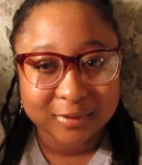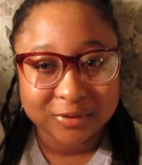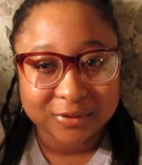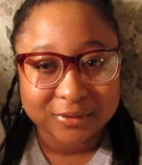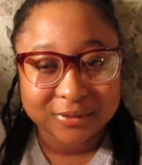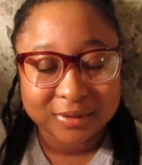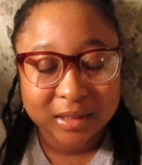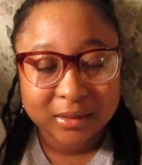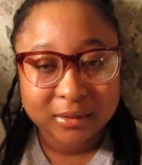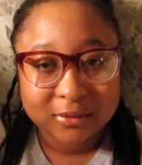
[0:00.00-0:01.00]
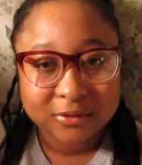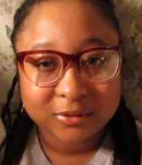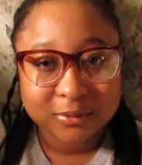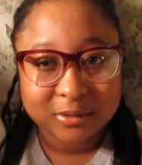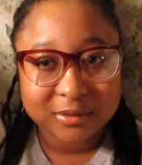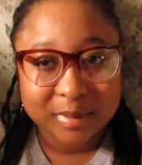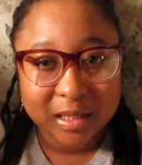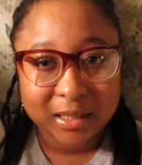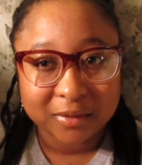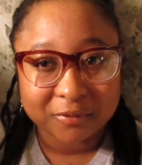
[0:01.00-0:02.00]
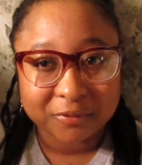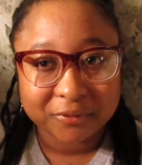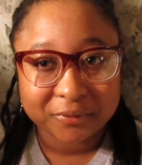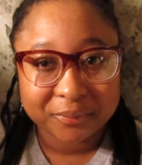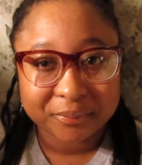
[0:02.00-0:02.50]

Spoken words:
Just school is my life.